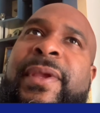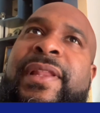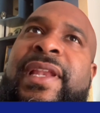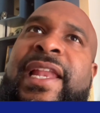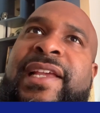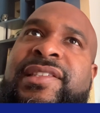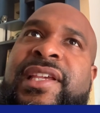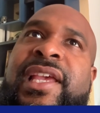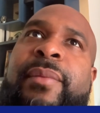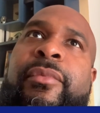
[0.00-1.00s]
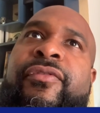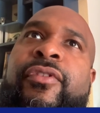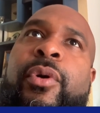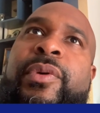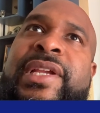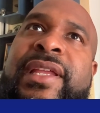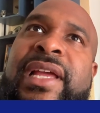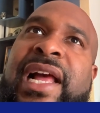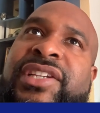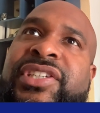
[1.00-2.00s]
the next game before we
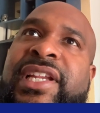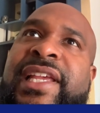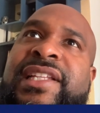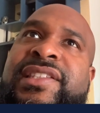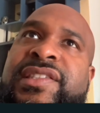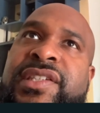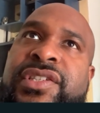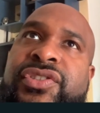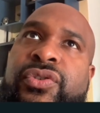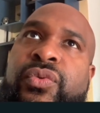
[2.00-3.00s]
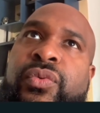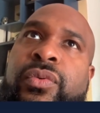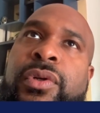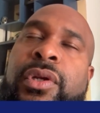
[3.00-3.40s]
actually get to see the two